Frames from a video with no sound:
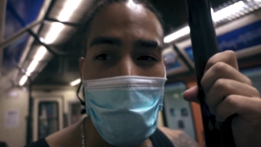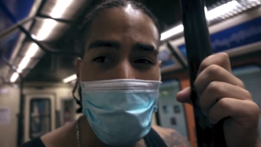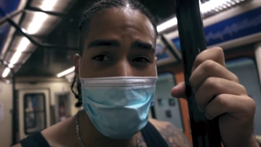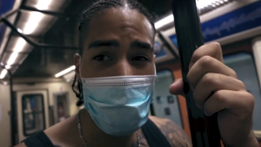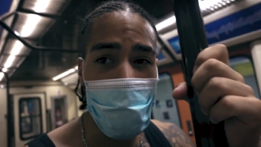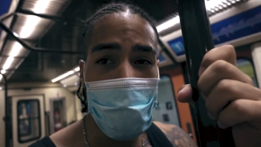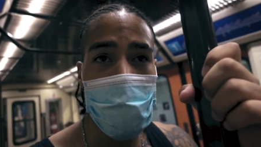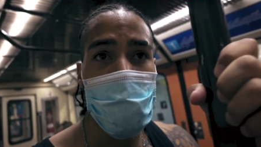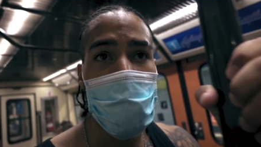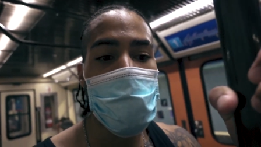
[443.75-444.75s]
We haven't
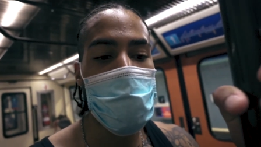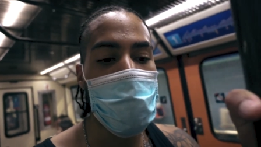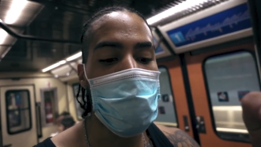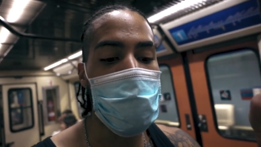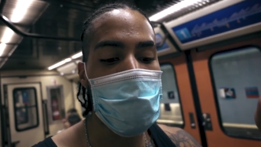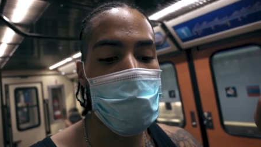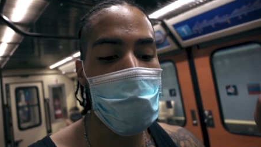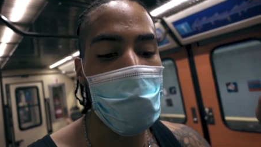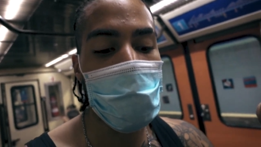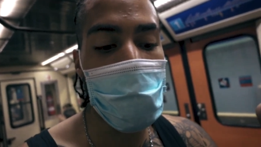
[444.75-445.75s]
walked much. This is
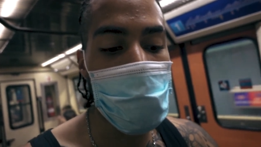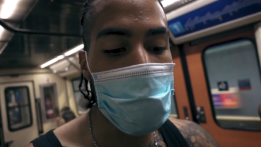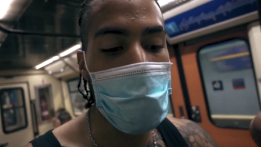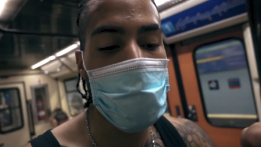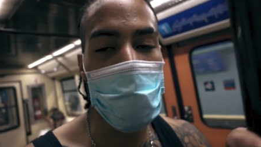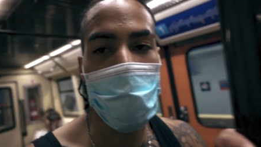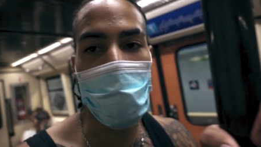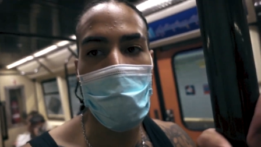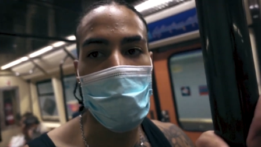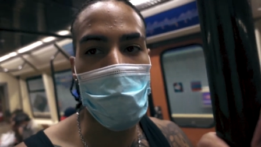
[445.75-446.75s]
all happened yesterday,
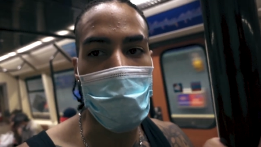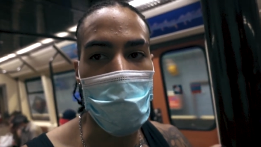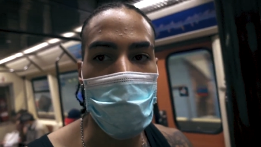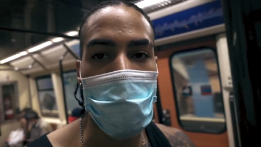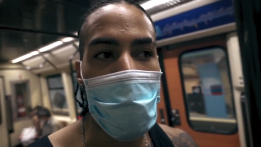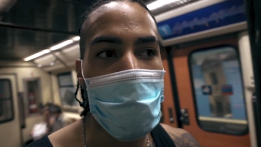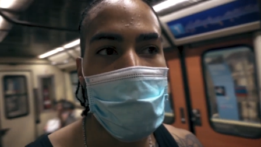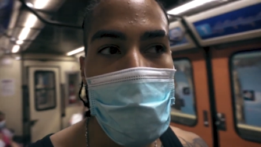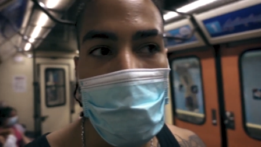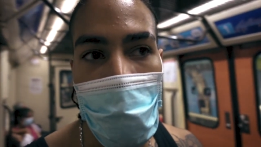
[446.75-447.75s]
like when we went
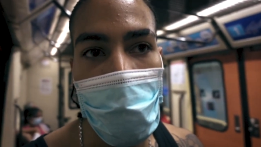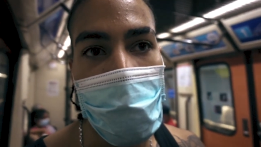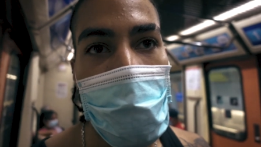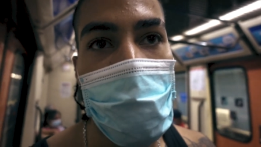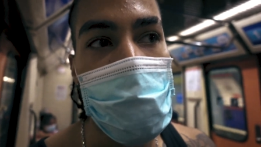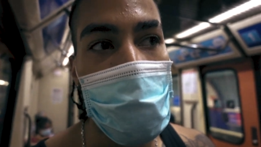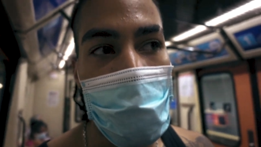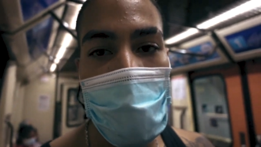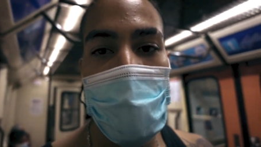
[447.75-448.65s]
to the park and everything.